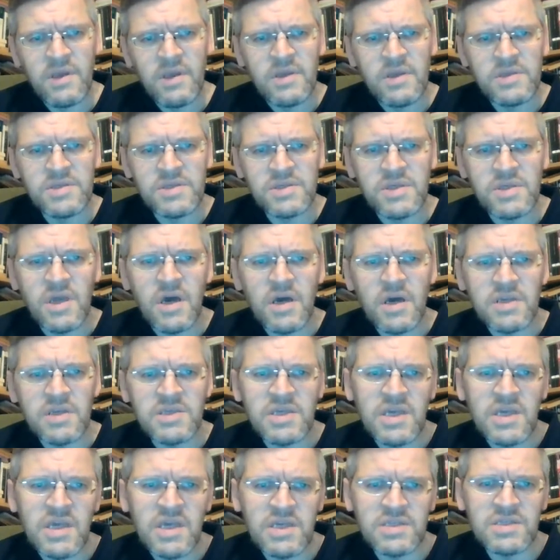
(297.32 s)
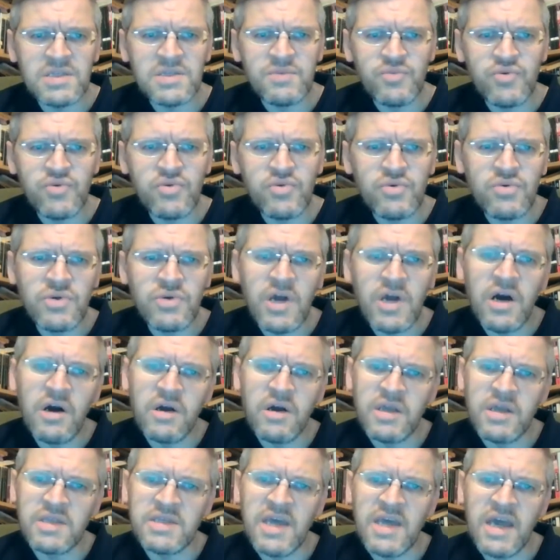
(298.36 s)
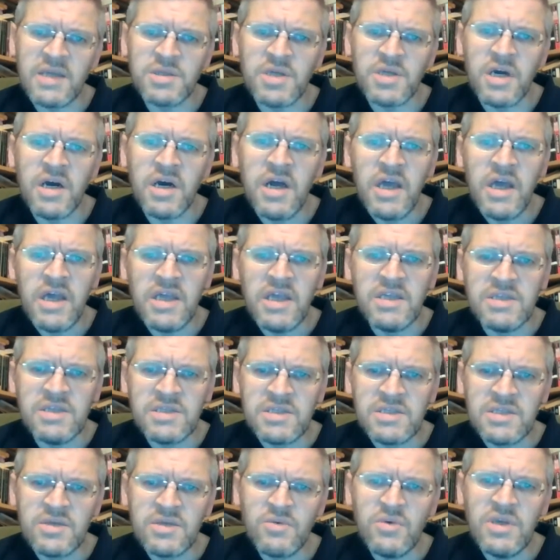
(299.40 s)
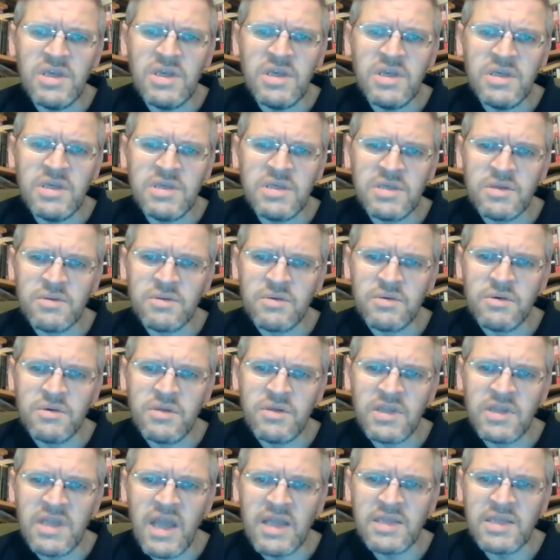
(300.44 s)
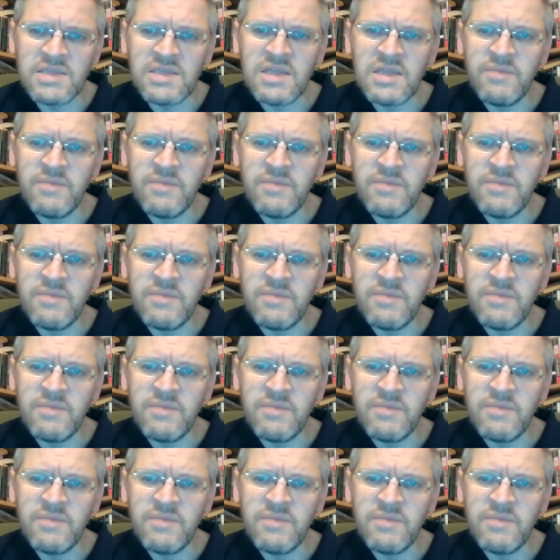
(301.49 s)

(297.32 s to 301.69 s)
Skirting its sprawled architecture, he squeezed through the densely